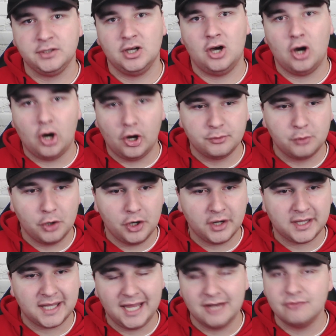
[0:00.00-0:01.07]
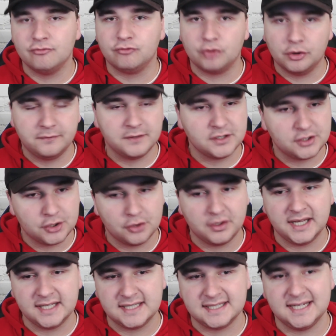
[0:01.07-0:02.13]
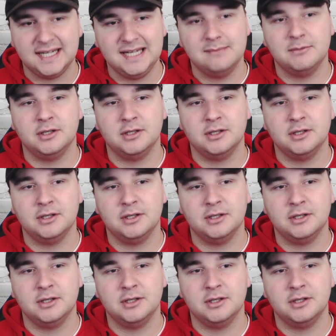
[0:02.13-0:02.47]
hard-working, rough and tugged team,